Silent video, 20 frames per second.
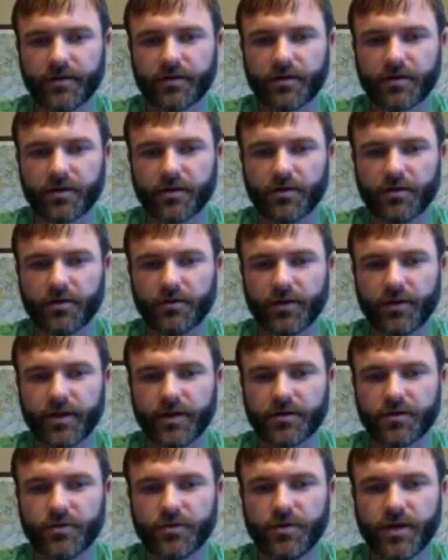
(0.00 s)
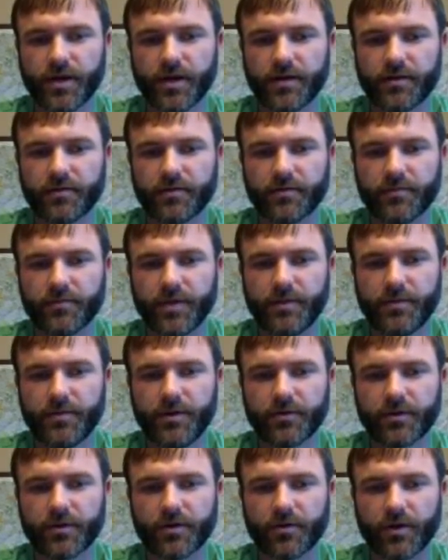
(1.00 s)
called a coude may
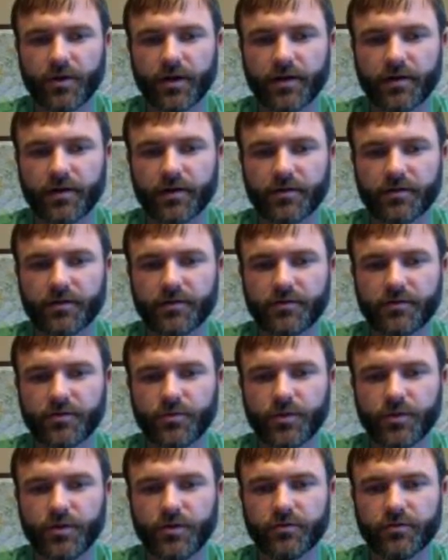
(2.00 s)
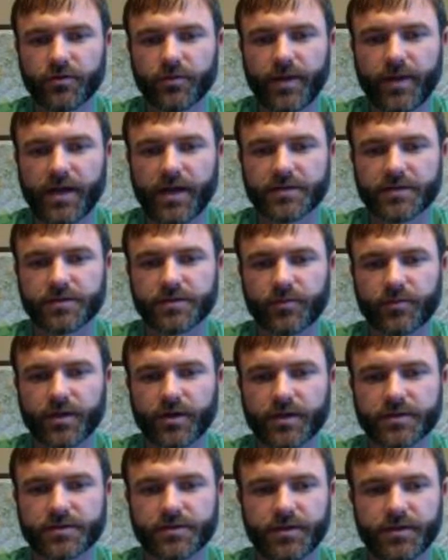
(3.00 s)
be required to maneuver past the
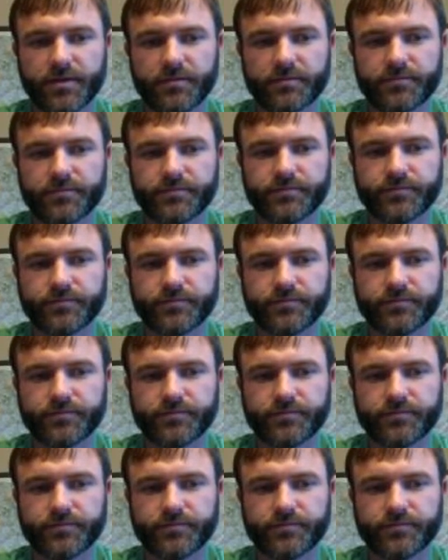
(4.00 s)
prostate.